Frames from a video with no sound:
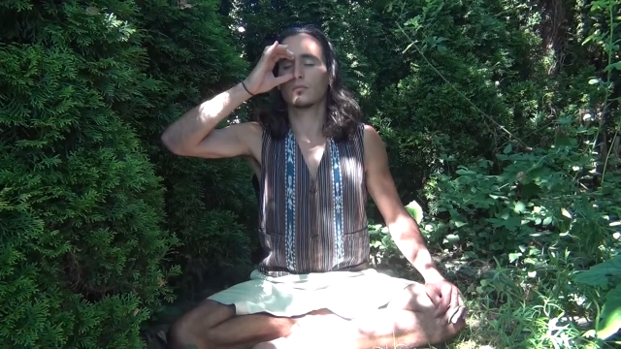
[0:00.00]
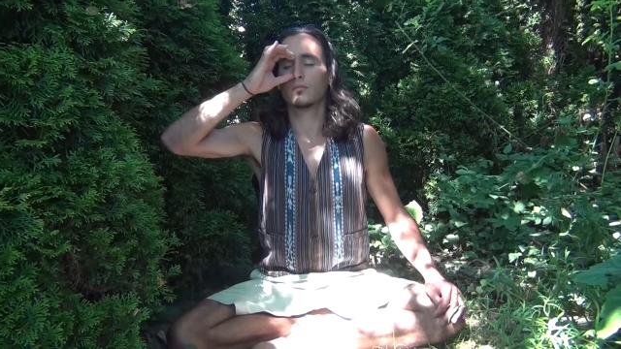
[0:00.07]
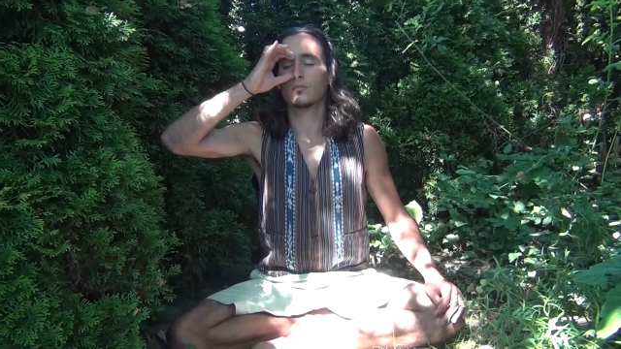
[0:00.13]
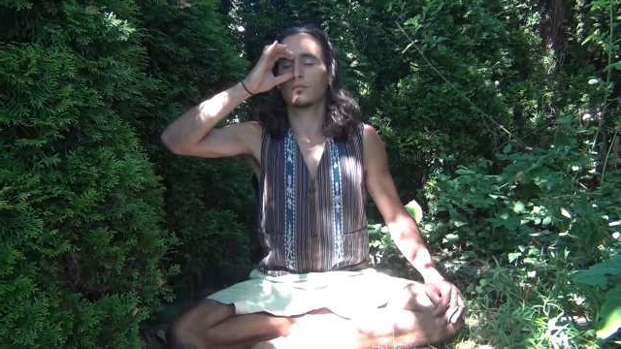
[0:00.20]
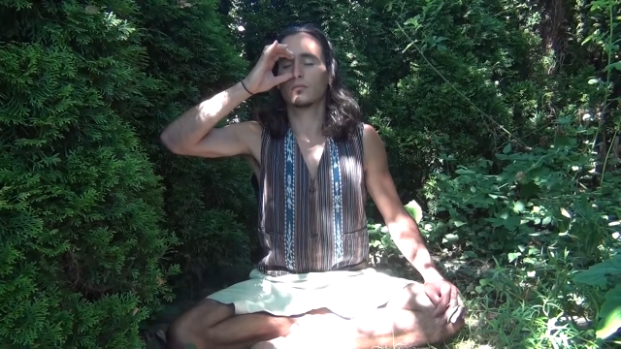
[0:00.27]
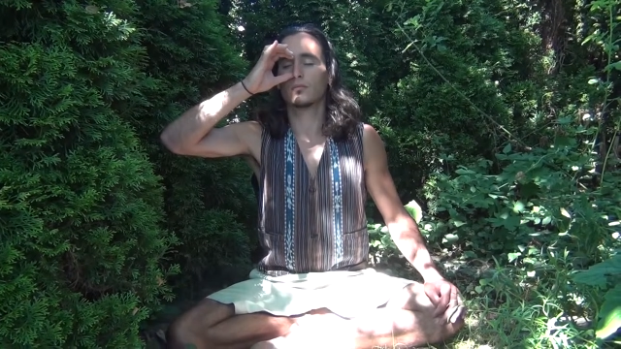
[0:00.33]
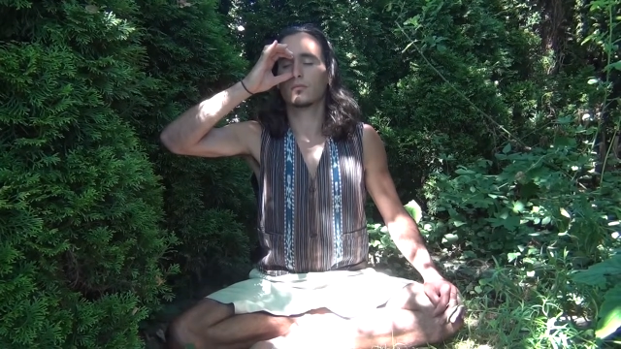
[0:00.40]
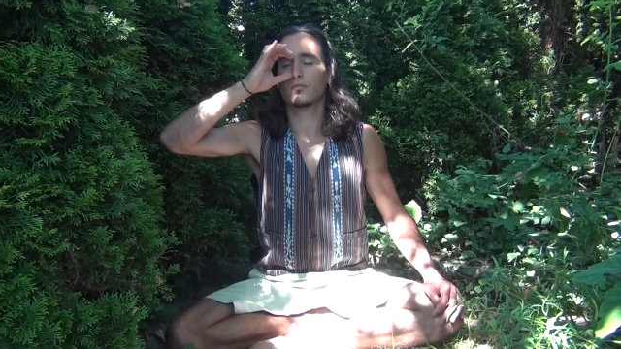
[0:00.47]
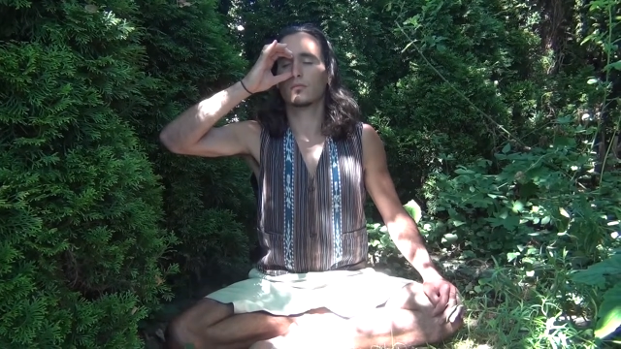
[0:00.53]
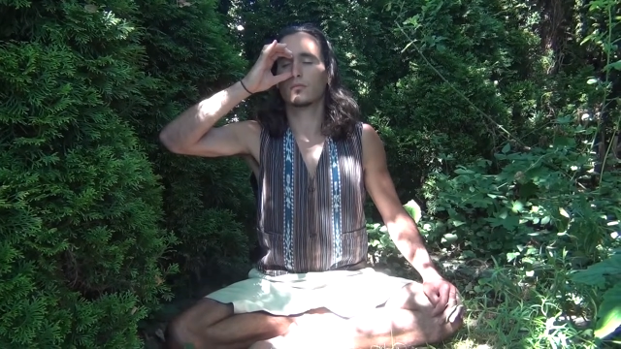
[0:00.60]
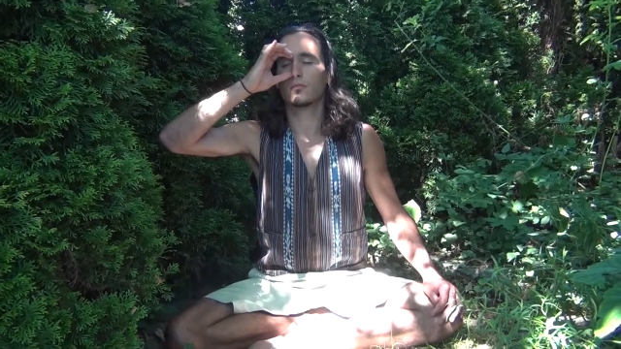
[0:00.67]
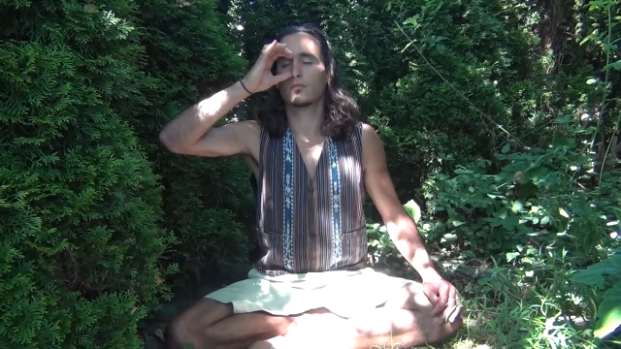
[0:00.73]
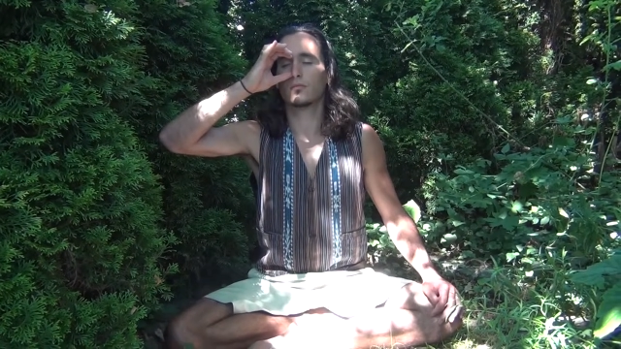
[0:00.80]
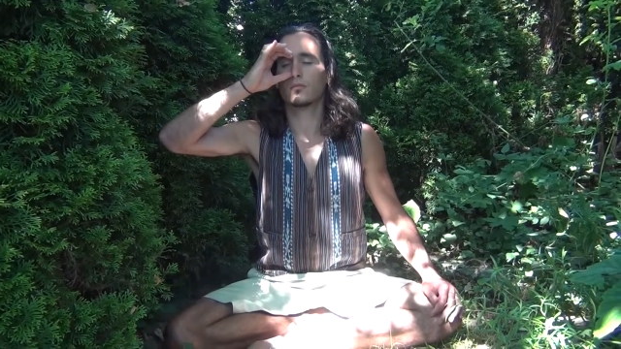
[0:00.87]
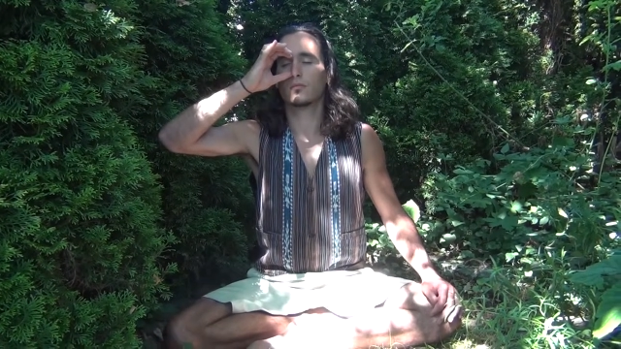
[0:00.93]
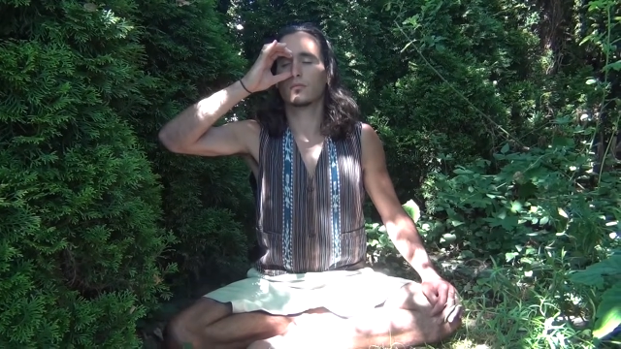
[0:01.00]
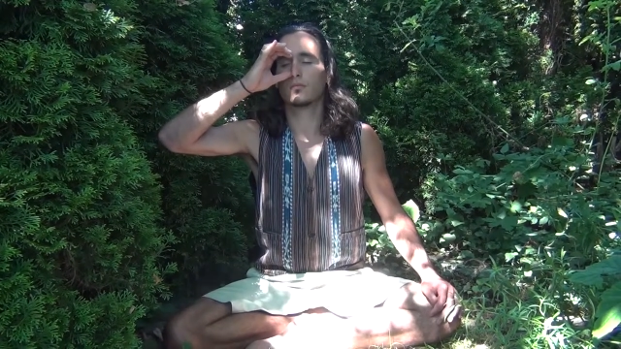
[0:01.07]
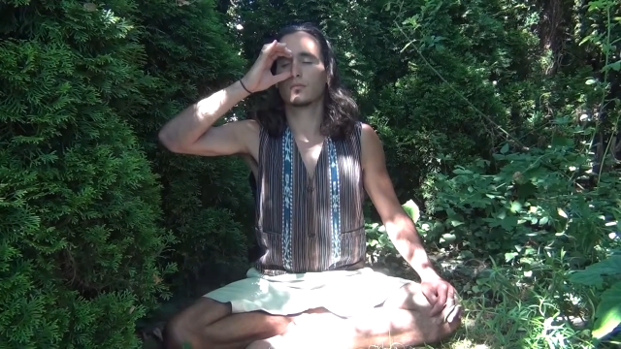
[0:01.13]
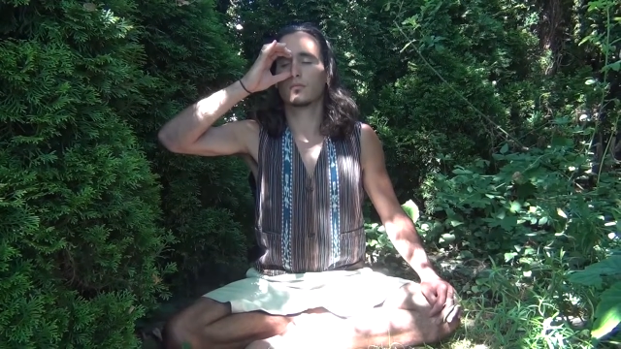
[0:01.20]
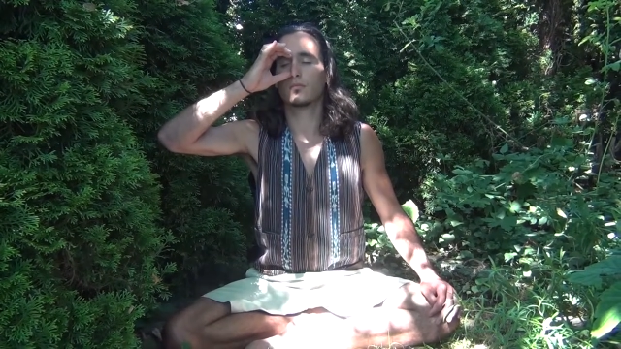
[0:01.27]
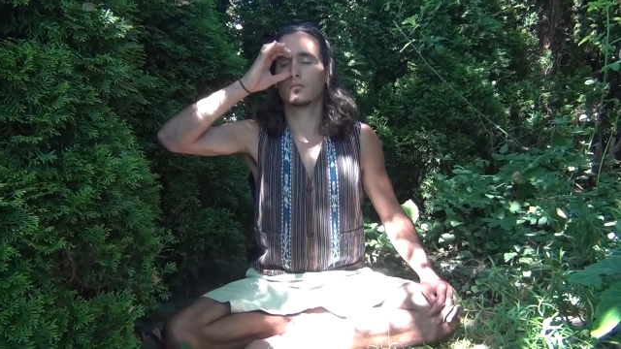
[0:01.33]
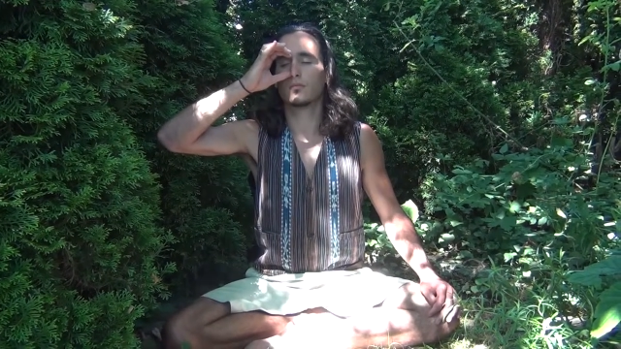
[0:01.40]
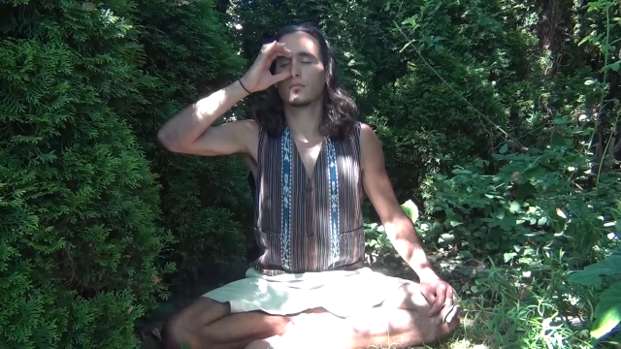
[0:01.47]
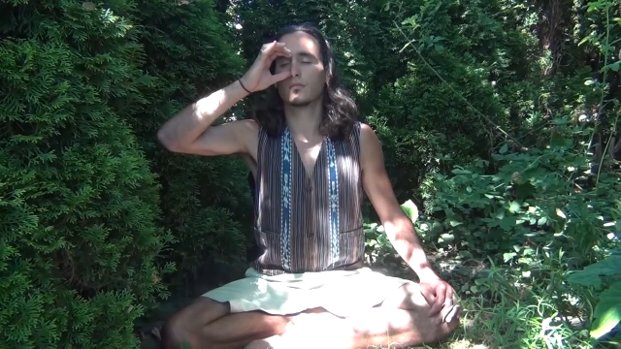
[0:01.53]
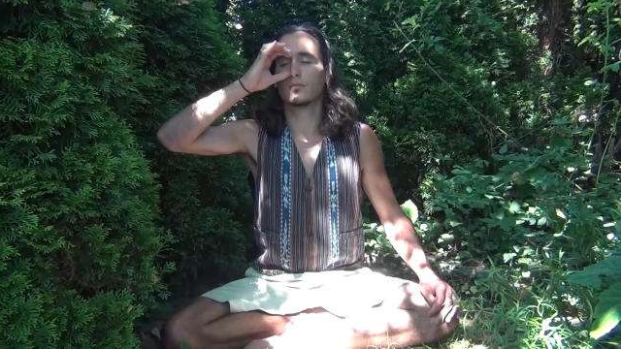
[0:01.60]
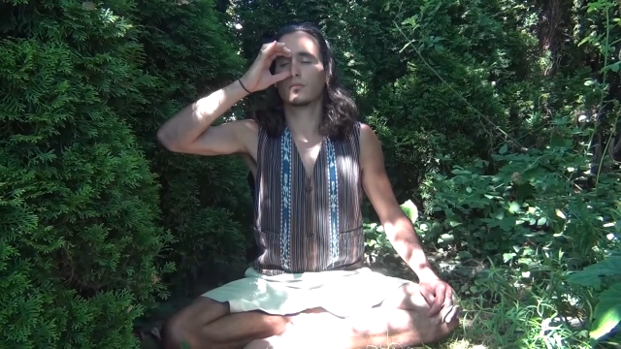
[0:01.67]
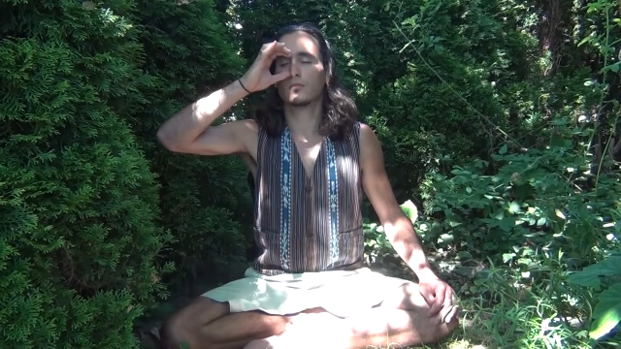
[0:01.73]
[no speech]